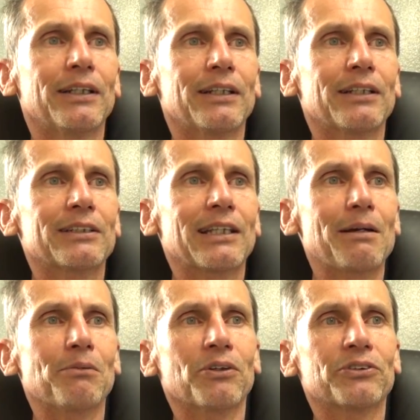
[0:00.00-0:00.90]
The
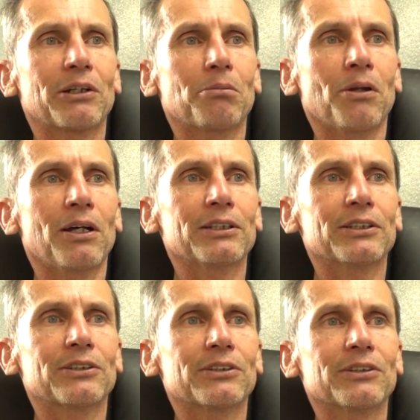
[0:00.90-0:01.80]
same logic
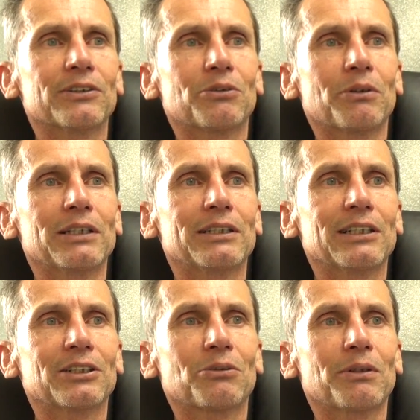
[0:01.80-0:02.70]
applies to
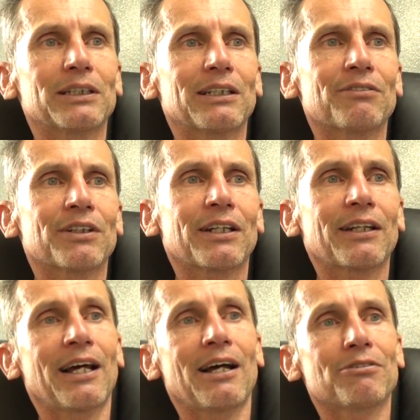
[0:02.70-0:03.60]
26,
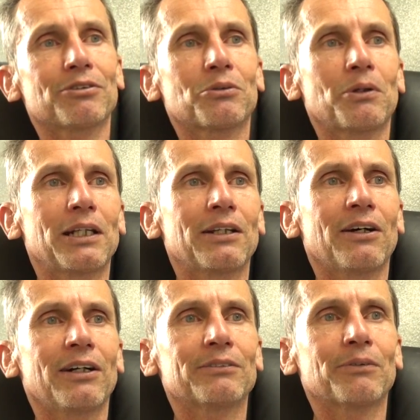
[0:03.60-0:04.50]
27.5,
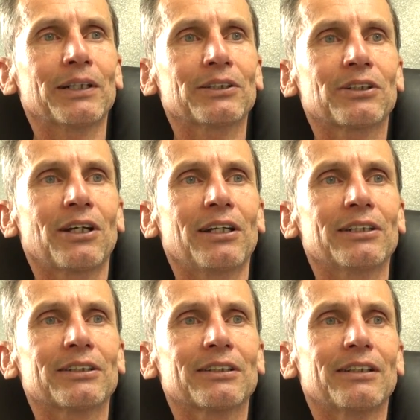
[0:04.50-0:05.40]
29 wheel
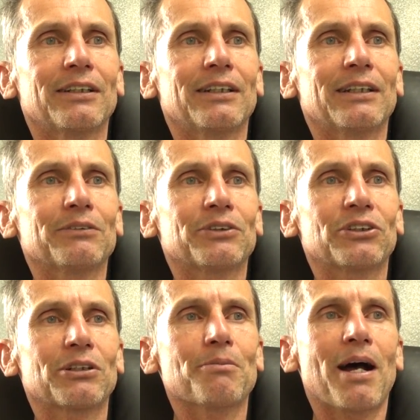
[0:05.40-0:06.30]
size. It was
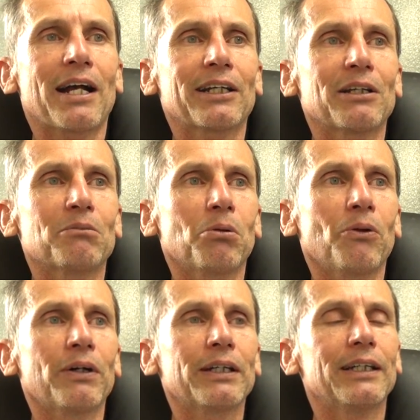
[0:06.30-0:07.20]
just a marketing
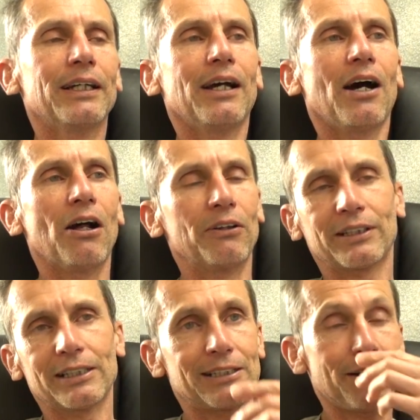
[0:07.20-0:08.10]
ploy. Oh, look,
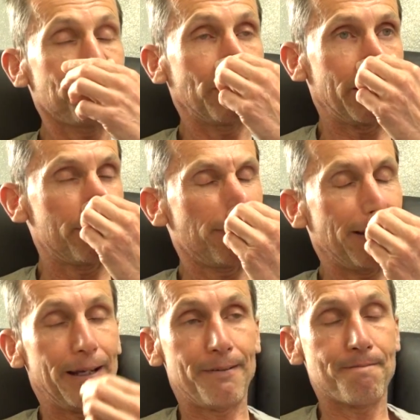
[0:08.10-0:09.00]
there's definitely,
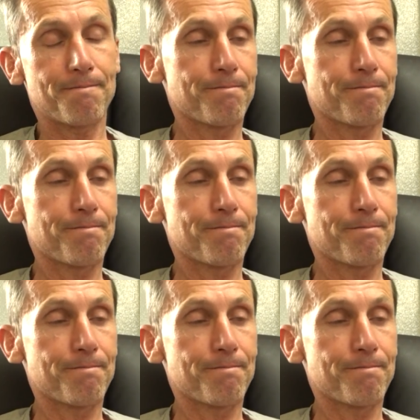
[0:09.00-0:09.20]
when